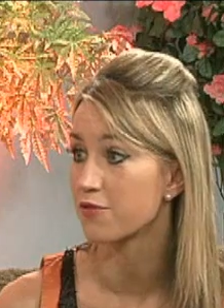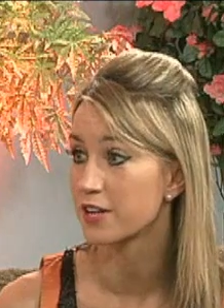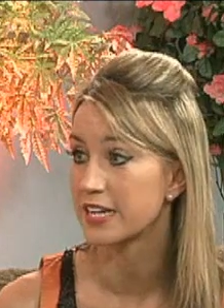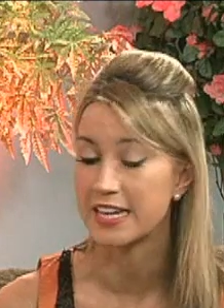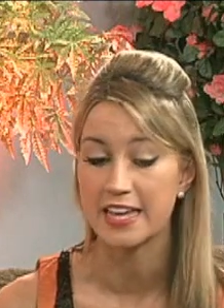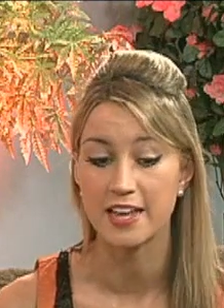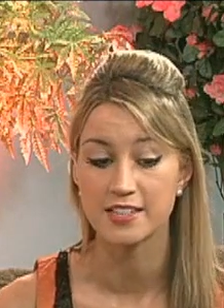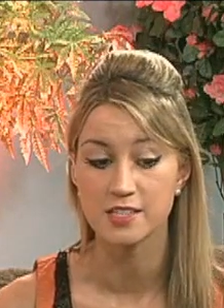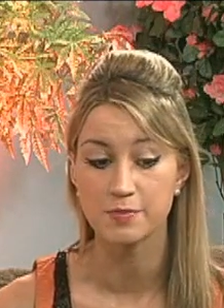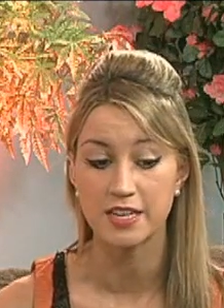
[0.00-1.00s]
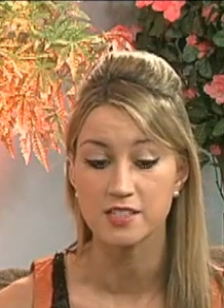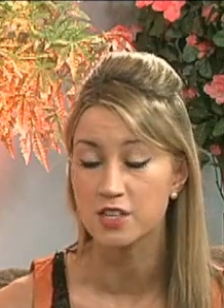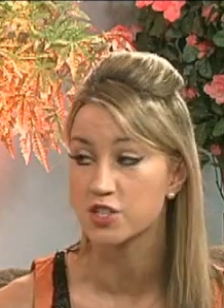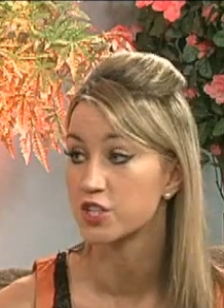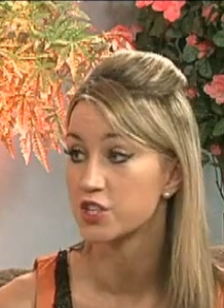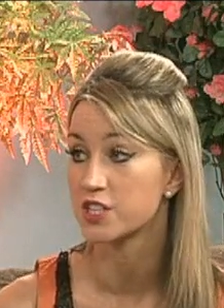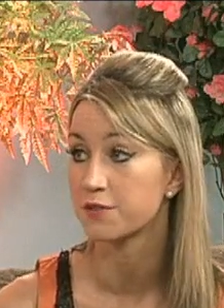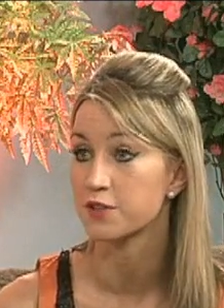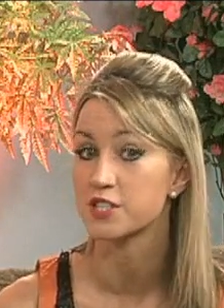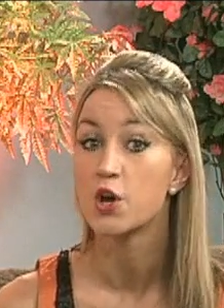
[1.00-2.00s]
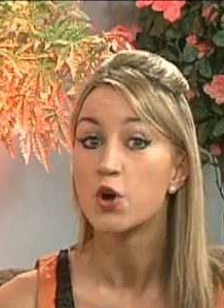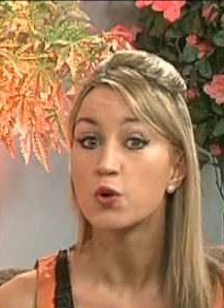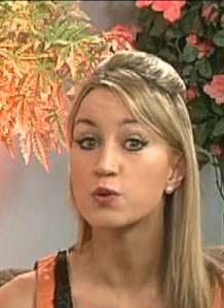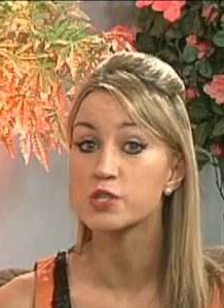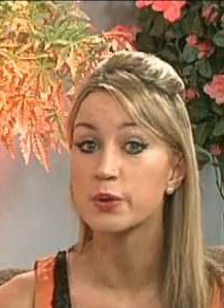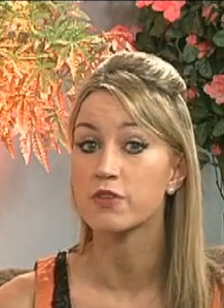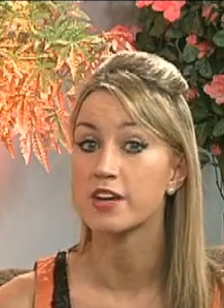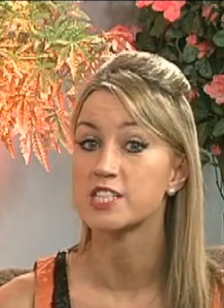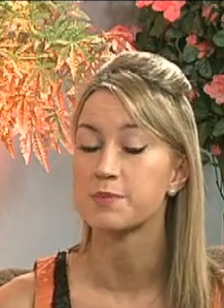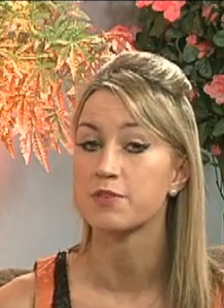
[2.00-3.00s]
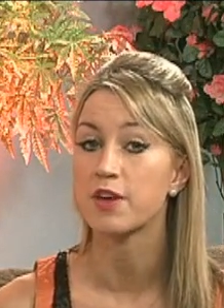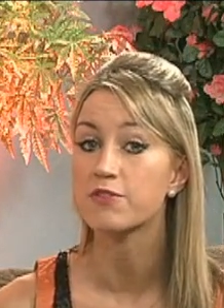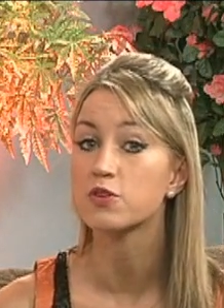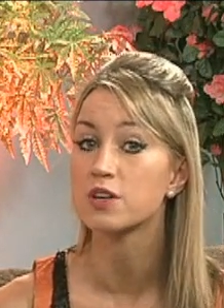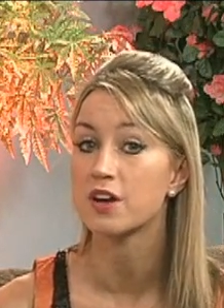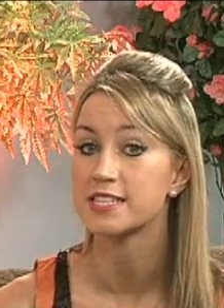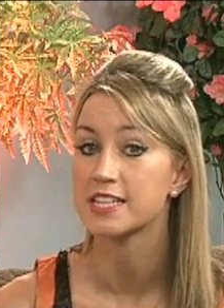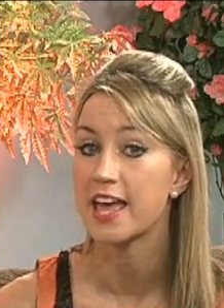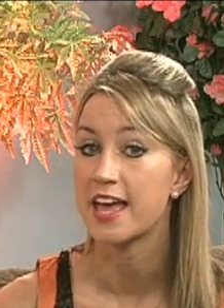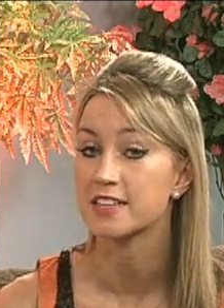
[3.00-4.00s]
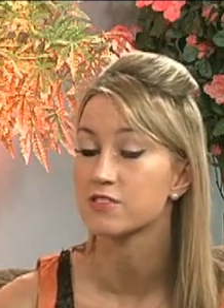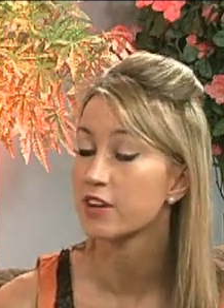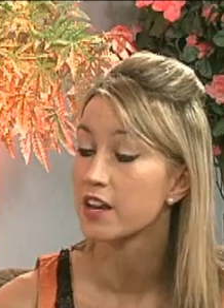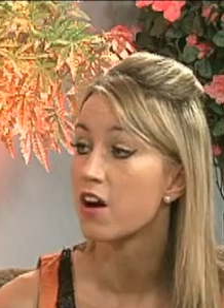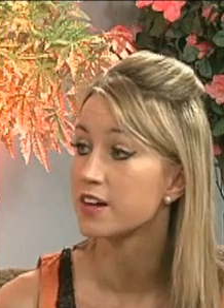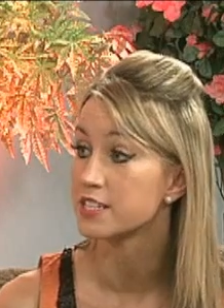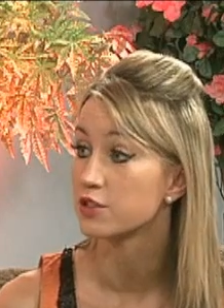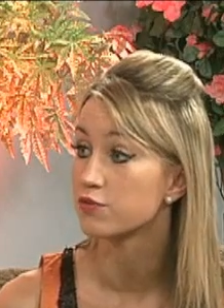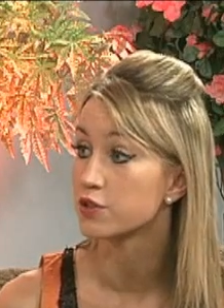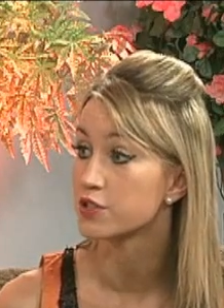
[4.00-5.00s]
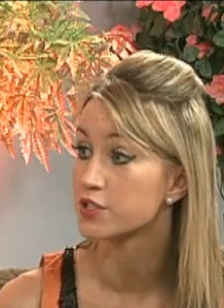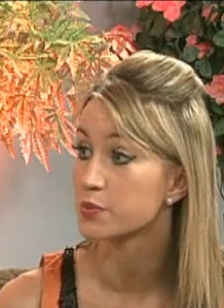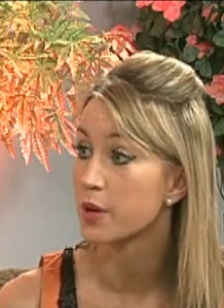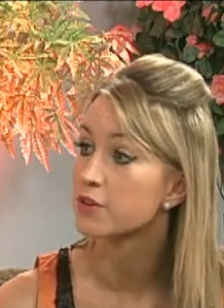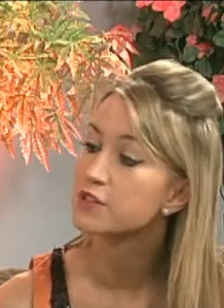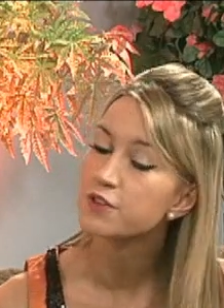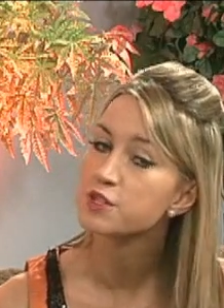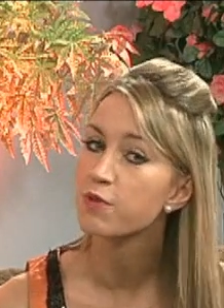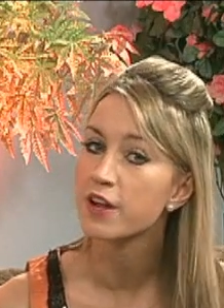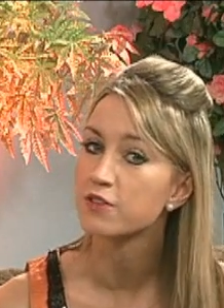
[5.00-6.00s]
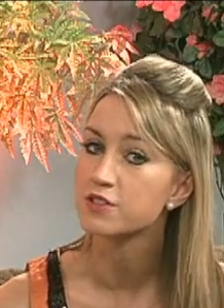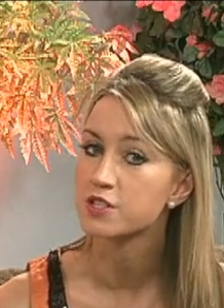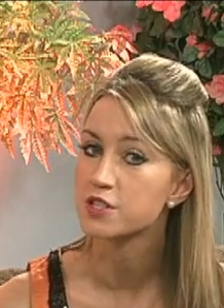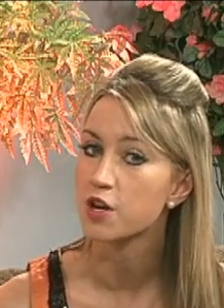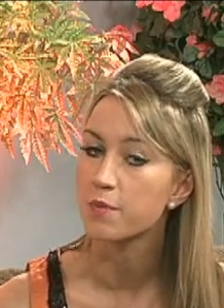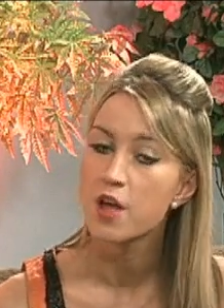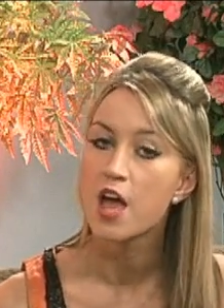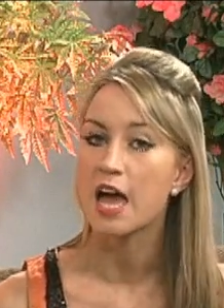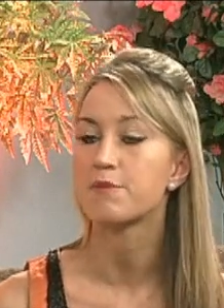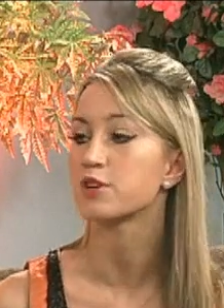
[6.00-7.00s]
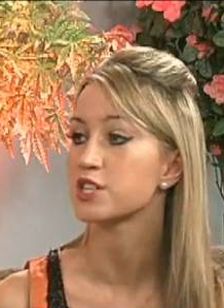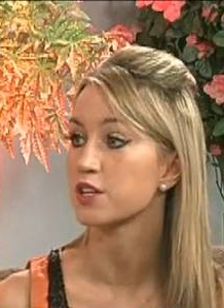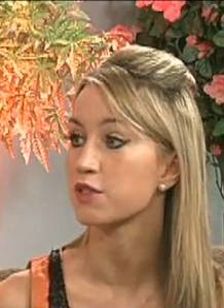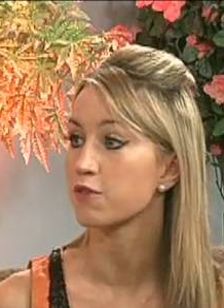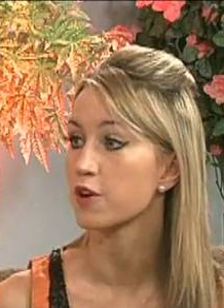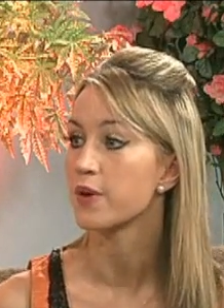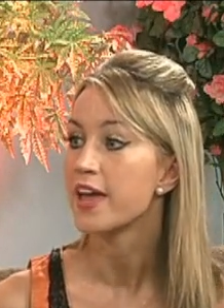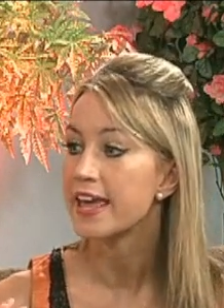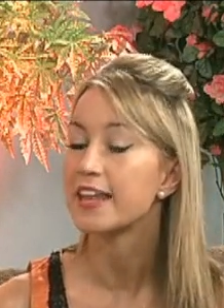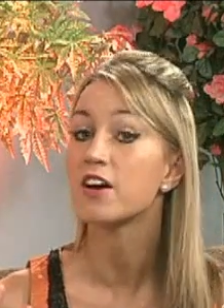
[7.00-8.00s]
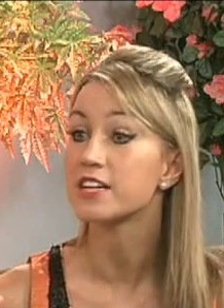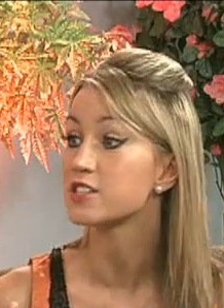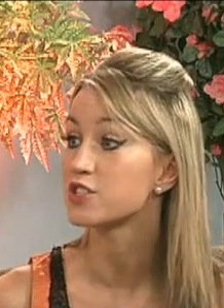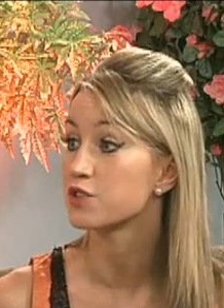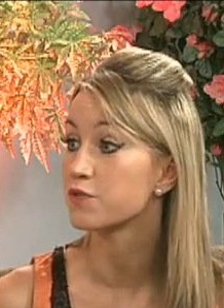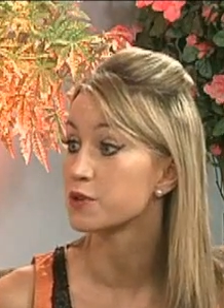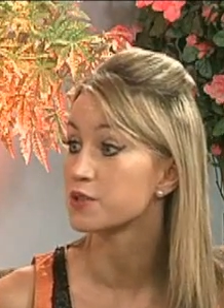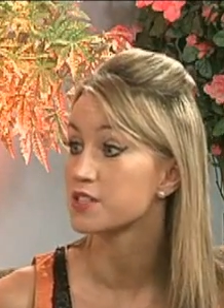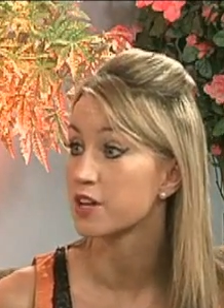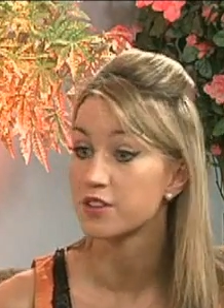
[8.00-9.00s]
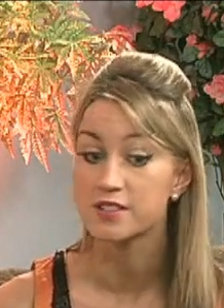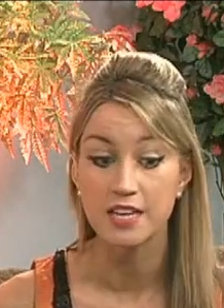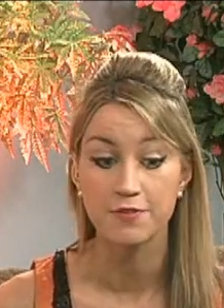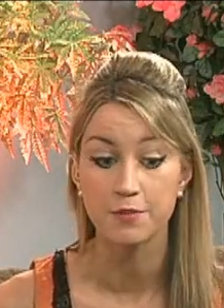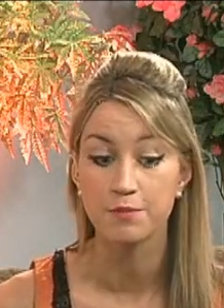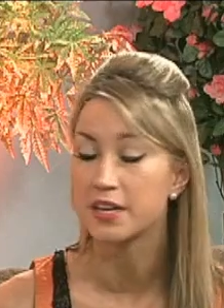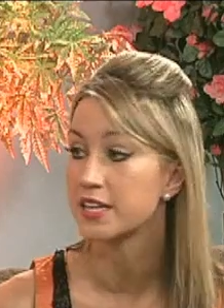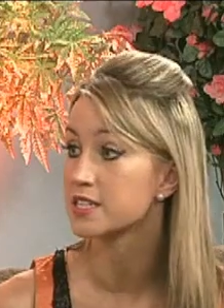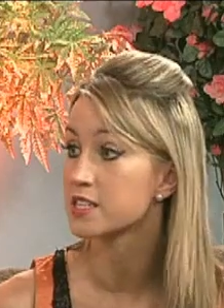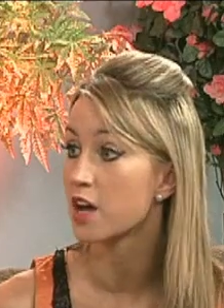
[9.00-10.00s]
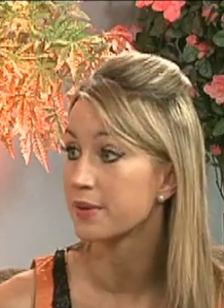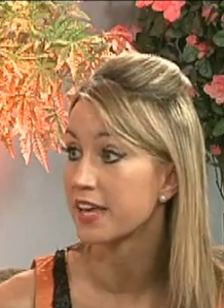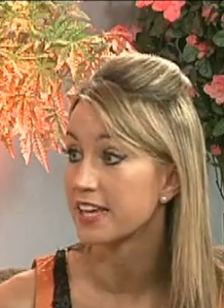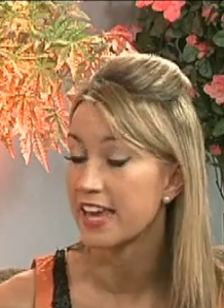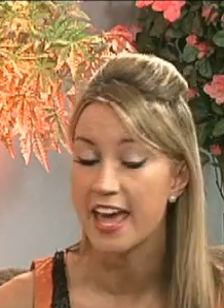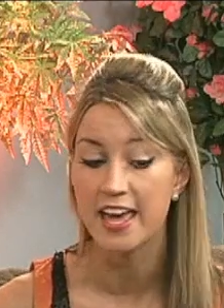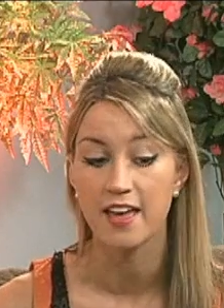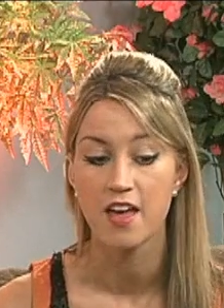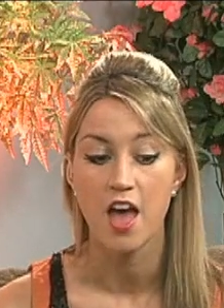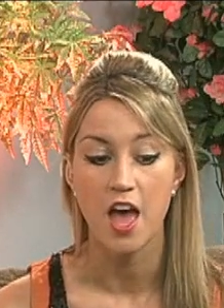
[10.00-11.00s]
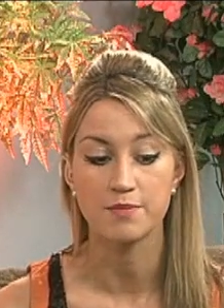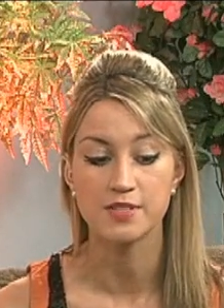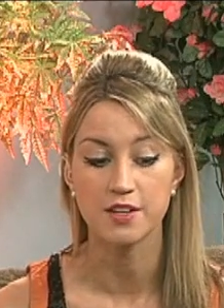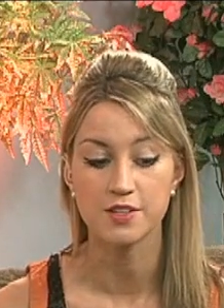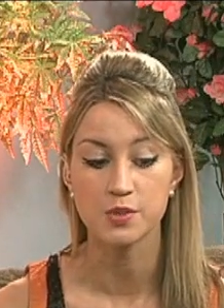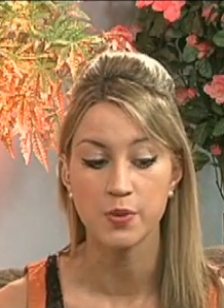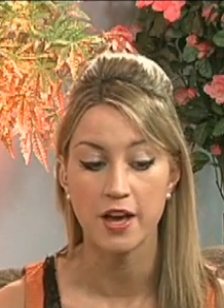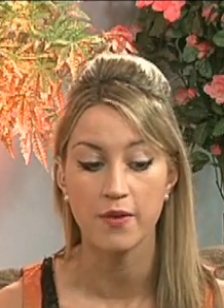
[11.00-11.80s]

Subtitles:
really. It does make such a huge difference. Also a great tip, if you have got lighter hair, it's great at hiding your roots as well, because if you spray it onto the top and brush it through, it lightens your roots. So you're saving money and time and getting your hair done as well.